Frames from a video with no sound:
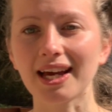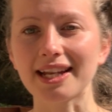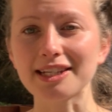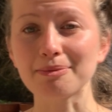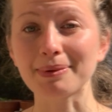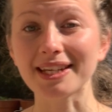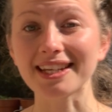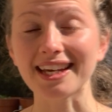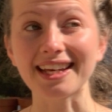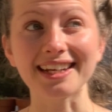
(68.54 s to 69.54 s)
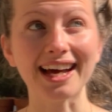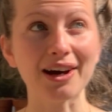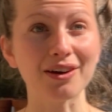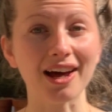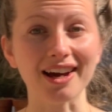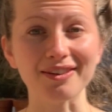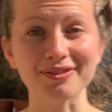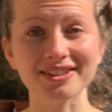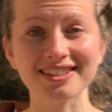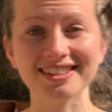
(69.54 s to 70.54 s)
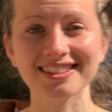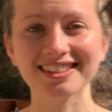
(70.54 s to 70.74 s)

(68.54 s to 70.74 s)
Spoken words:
and to be in our lives,